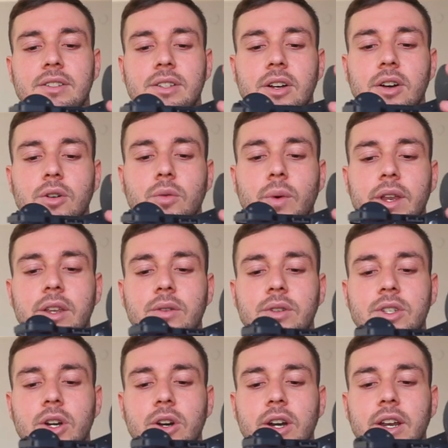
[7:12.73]
So when you
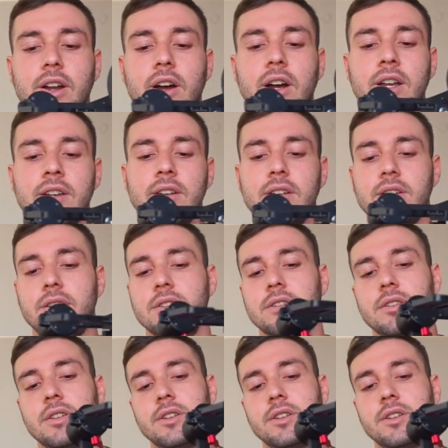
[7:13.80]
turn it on,